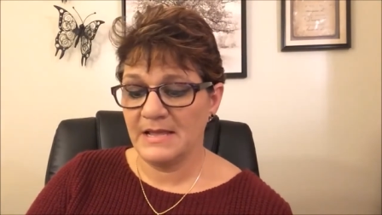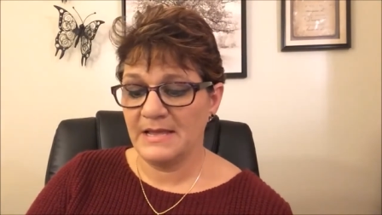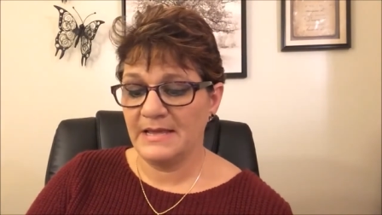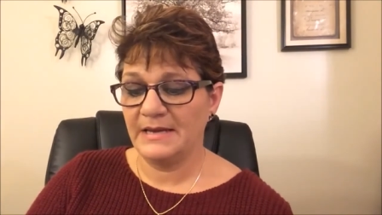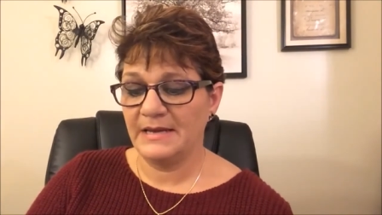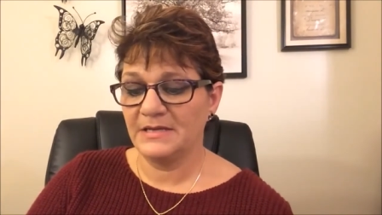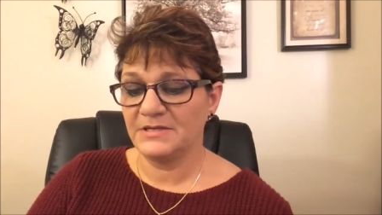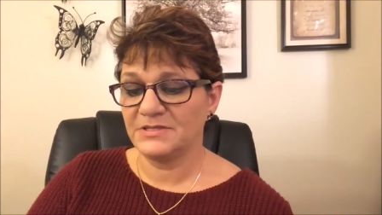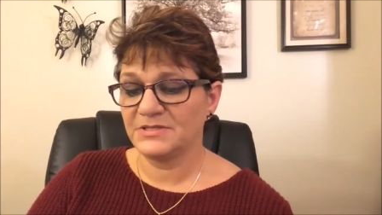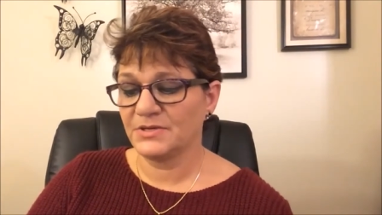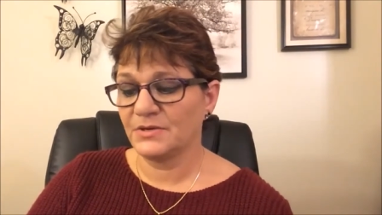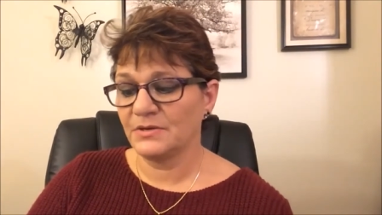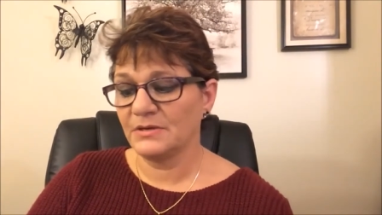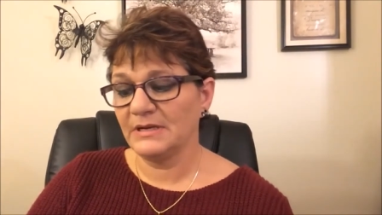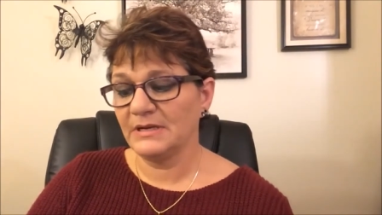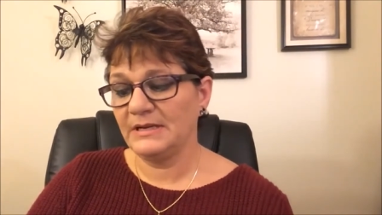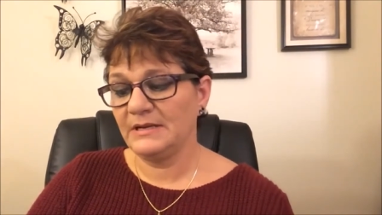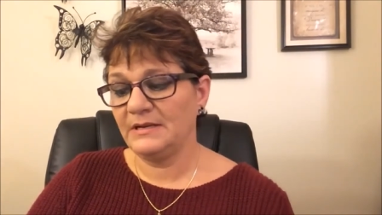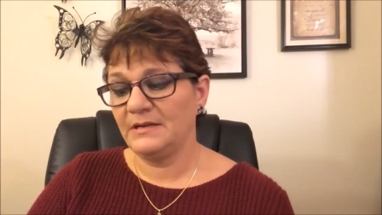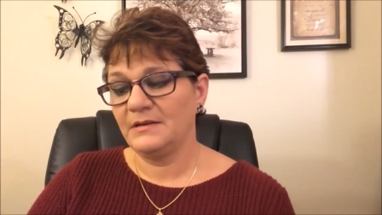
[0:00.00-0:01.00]
and it's
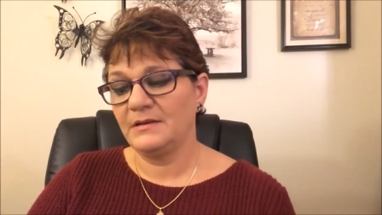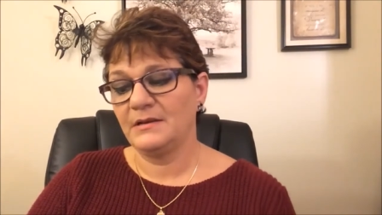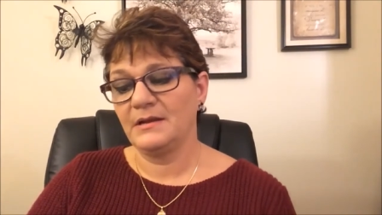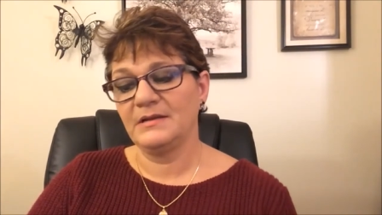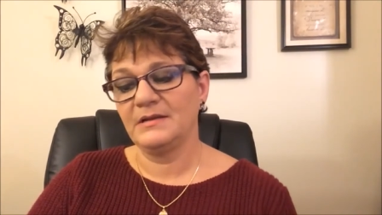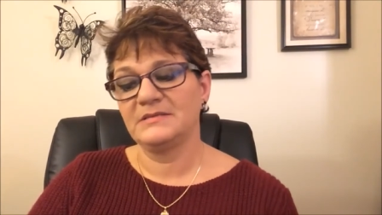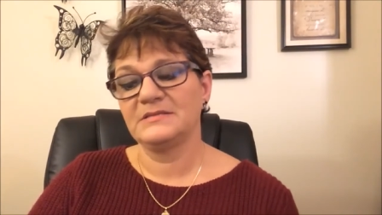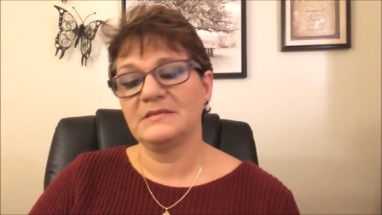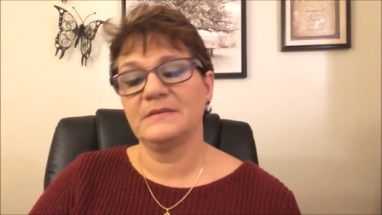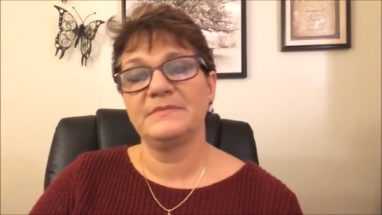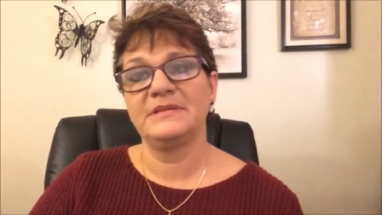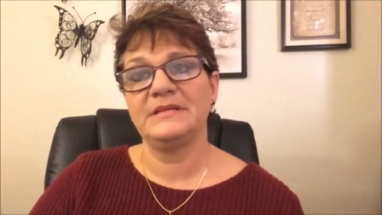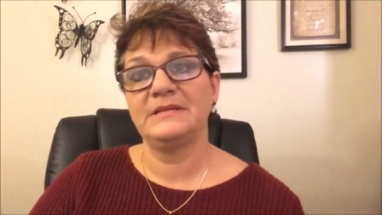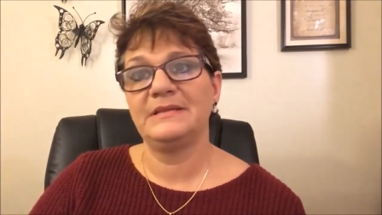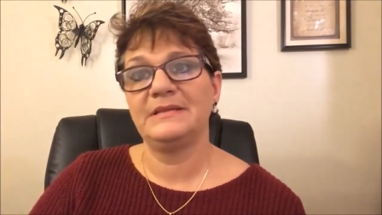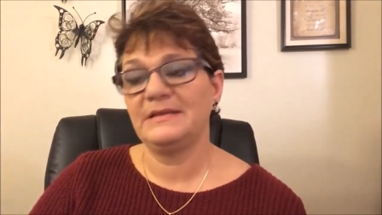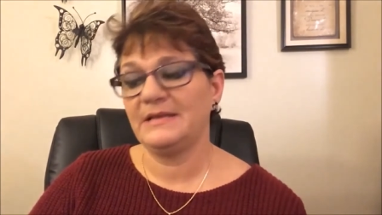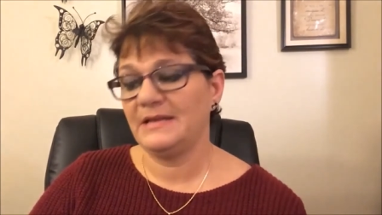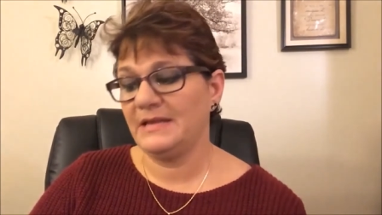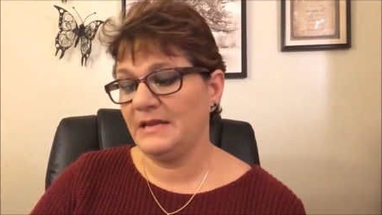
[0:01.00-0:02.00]
certainly not something
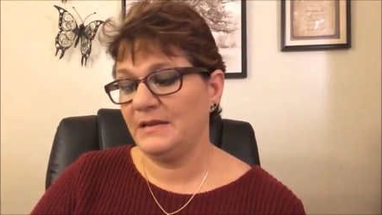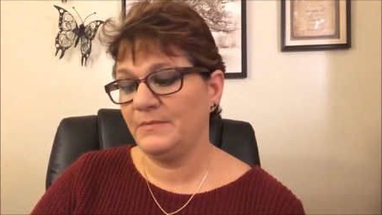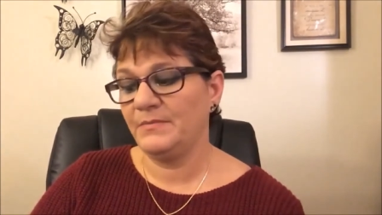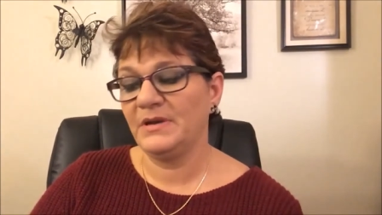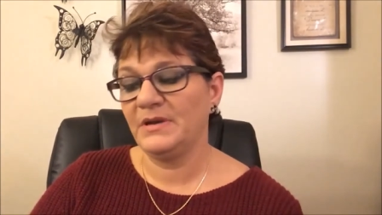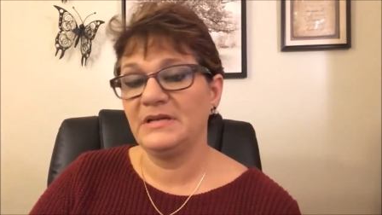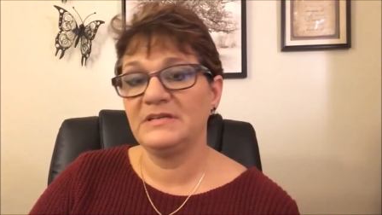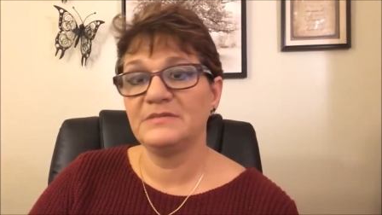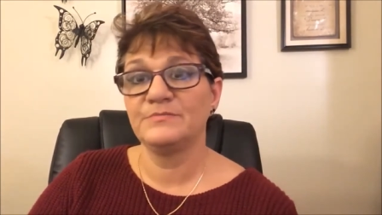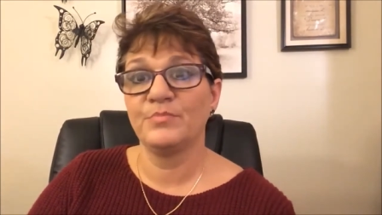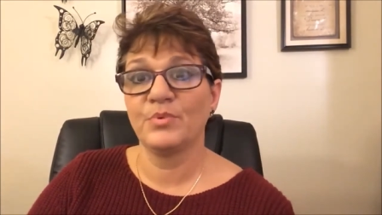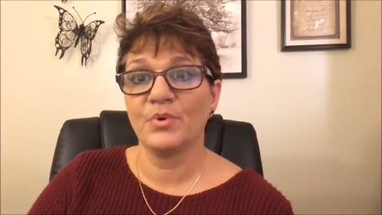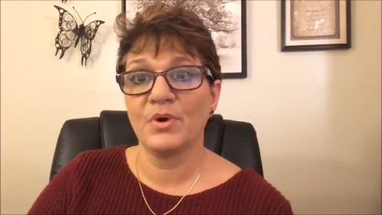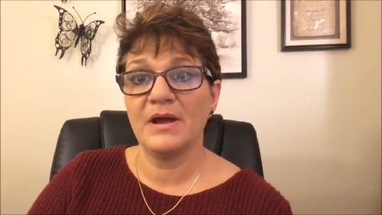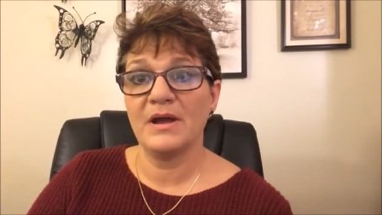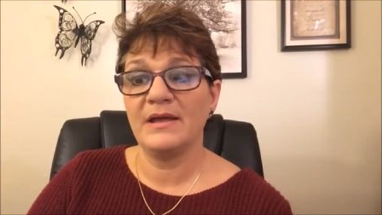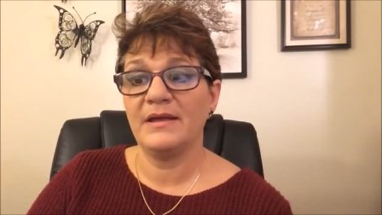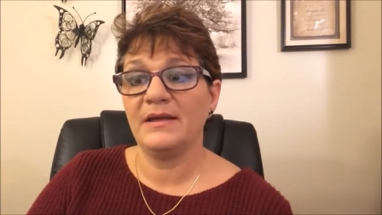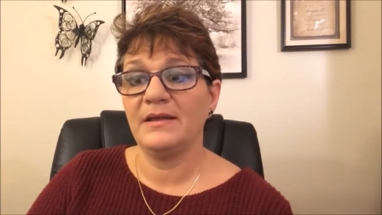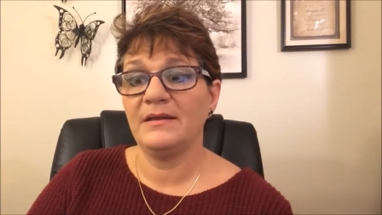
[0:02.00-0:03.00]
that anybody's
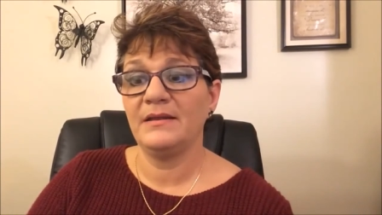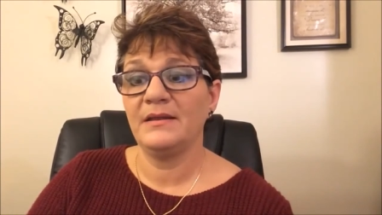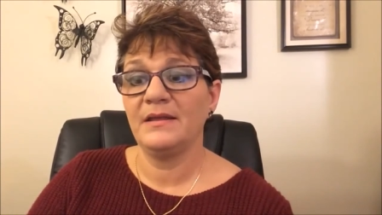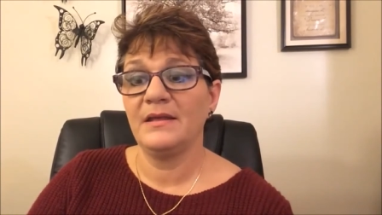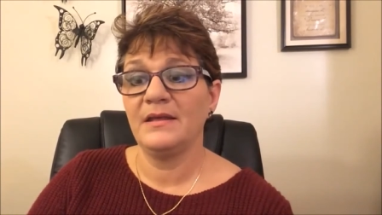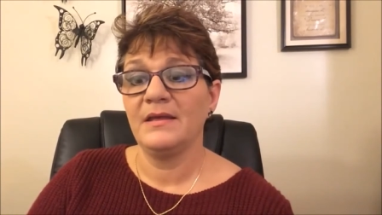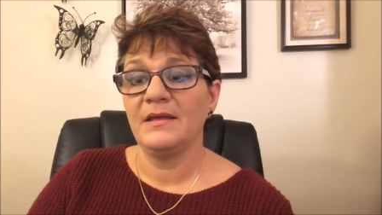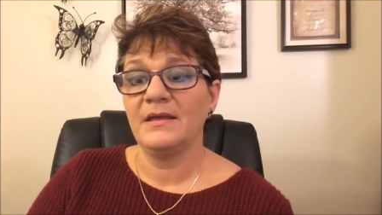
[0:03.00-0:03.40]
brain